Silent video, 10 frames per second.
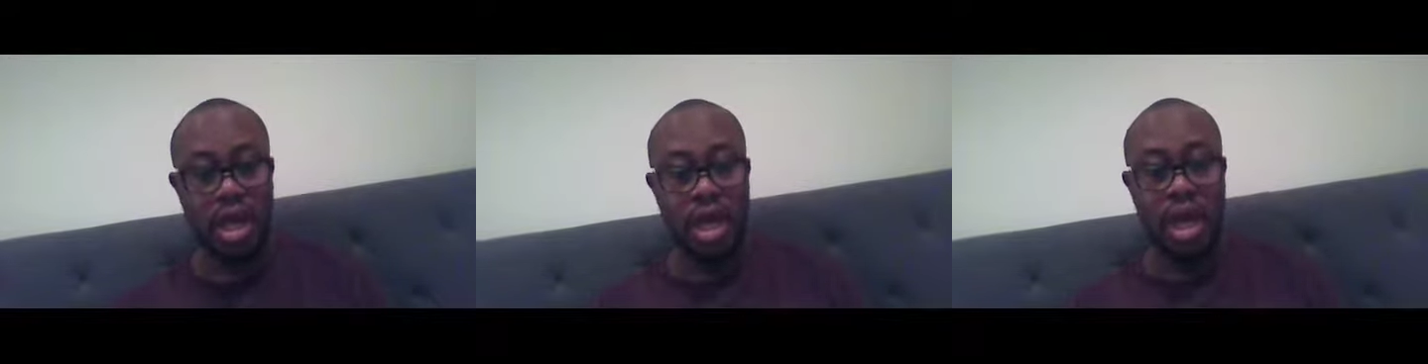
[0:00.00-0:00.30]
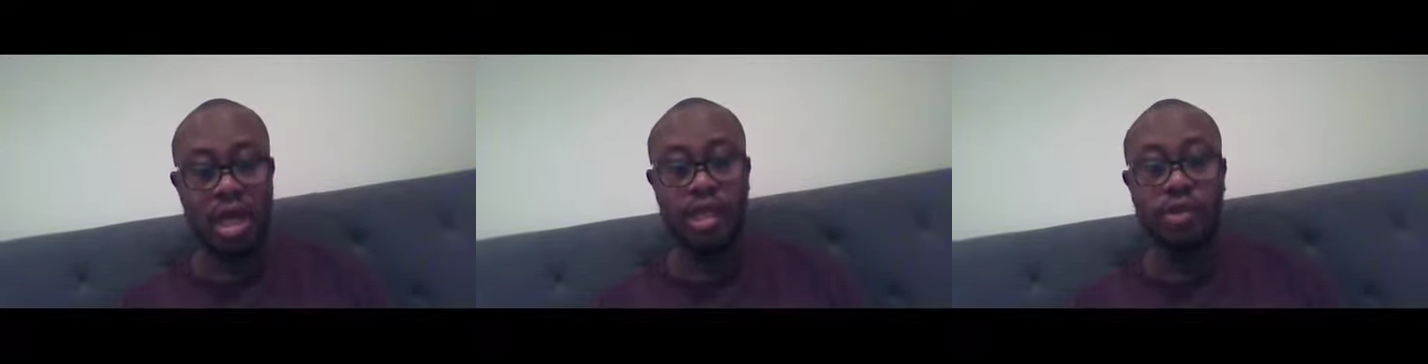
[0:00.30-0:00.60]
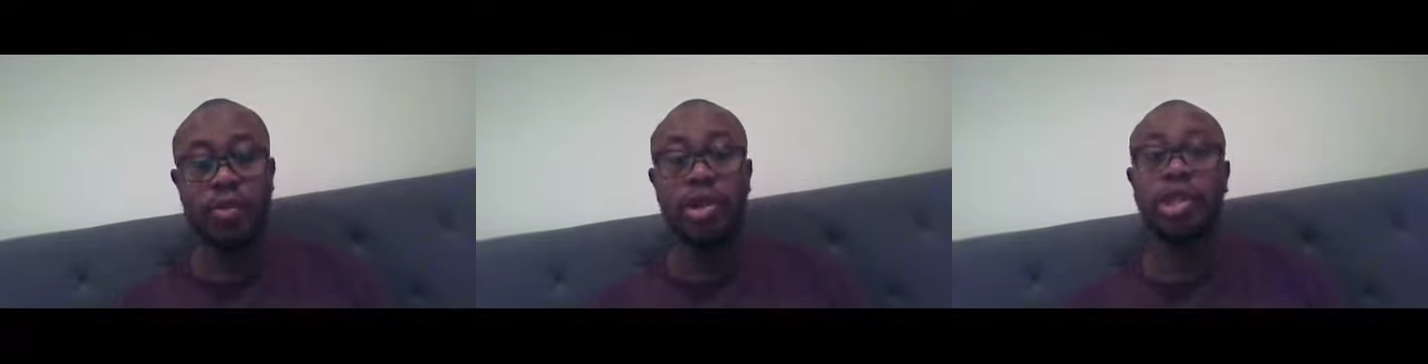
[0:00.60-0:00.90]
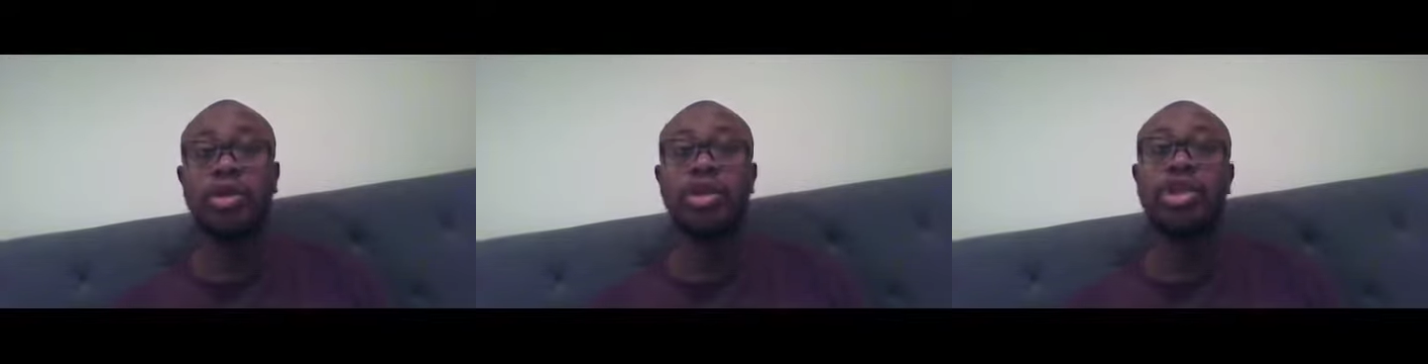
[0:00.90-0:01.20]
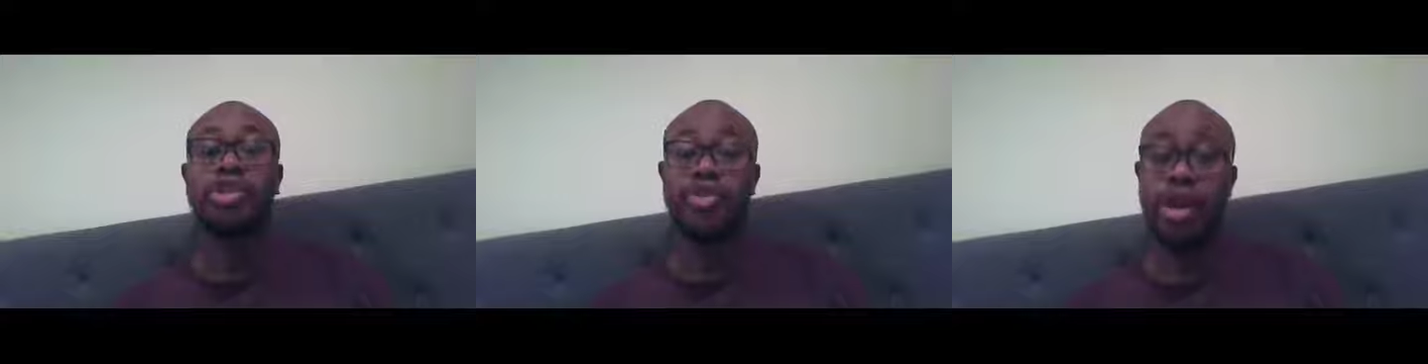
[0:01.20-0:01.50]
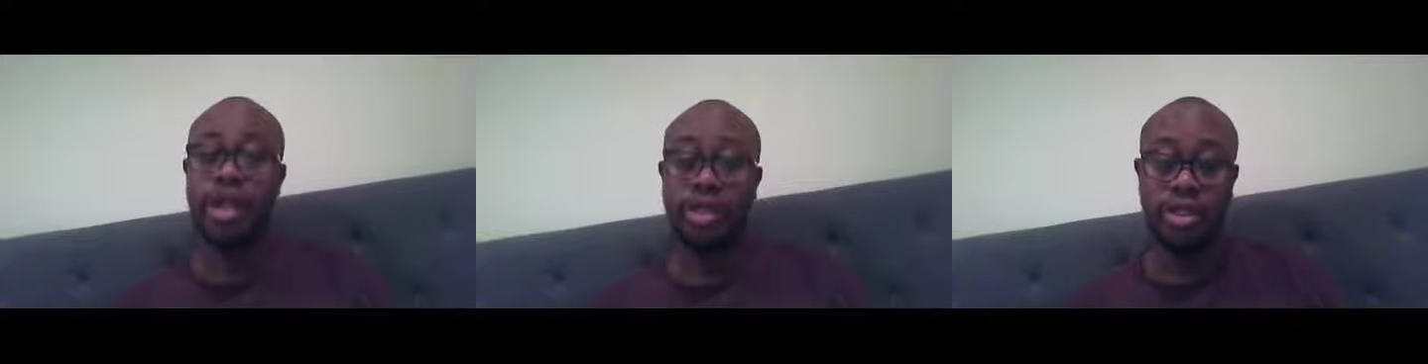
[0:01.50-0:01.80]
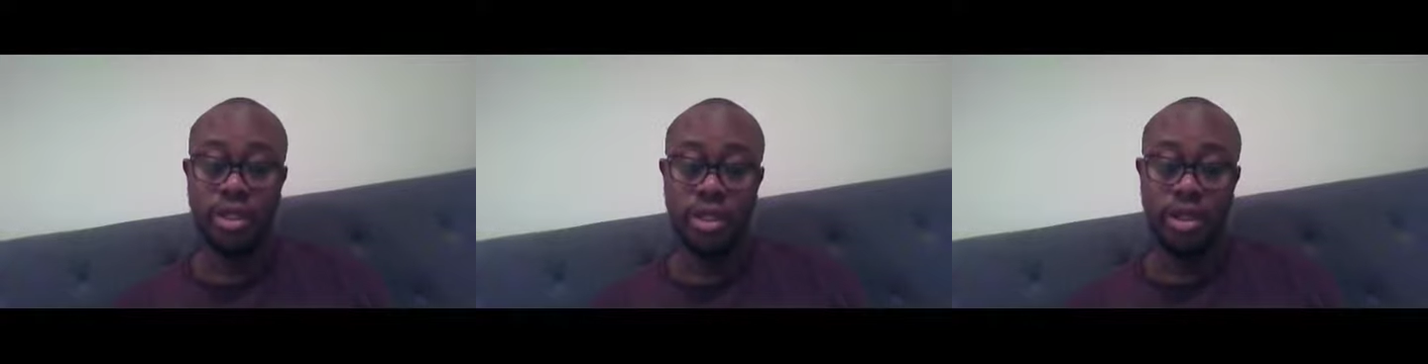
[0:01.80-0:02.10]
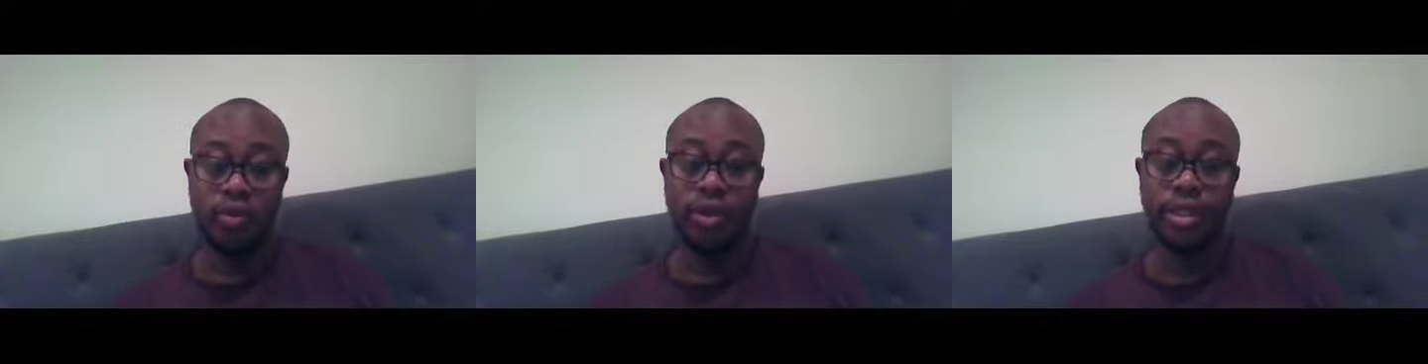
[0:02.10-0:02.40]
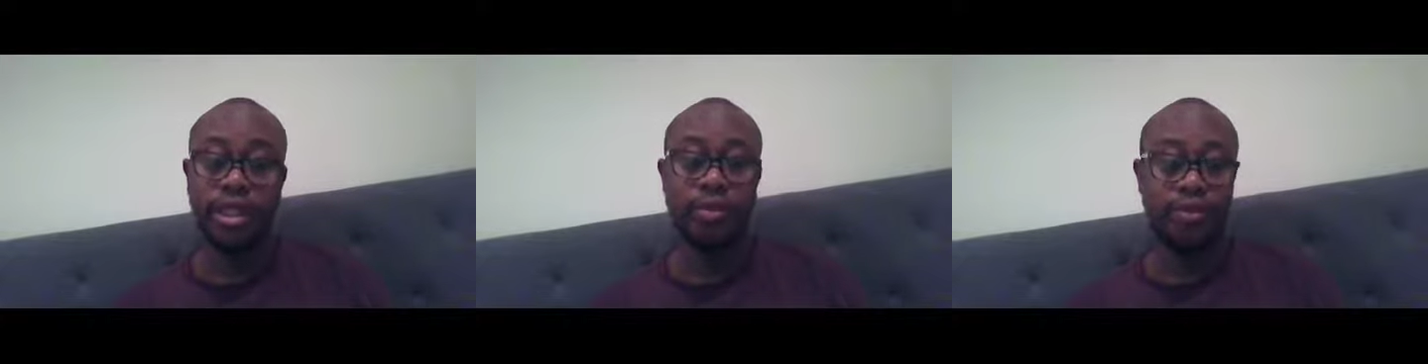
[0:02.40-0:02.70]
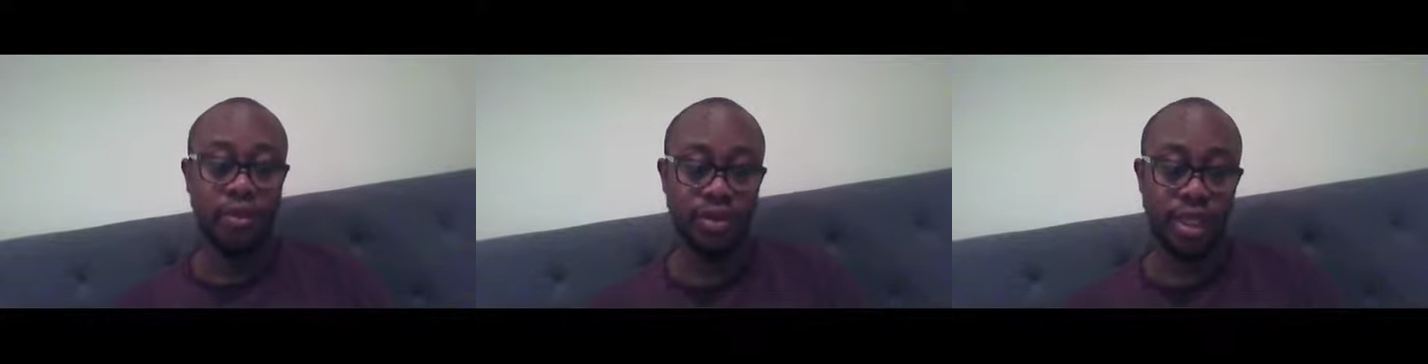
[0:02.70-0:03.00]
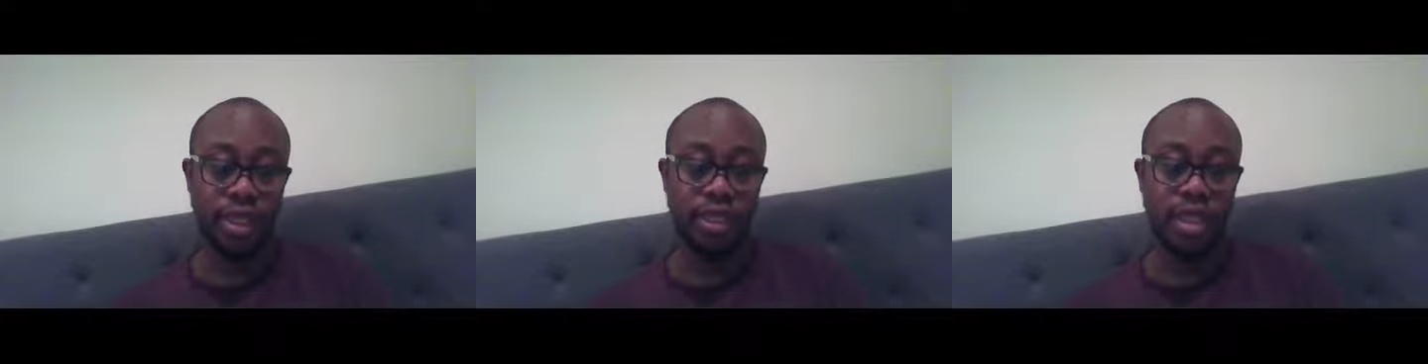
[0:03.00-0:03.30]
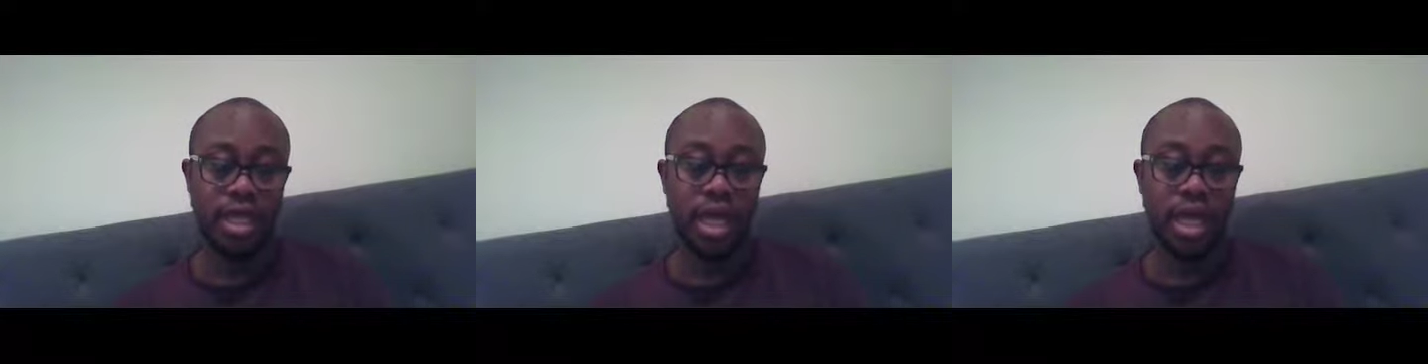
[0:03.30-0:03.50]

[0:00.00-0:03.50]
And it monitors the trends within the process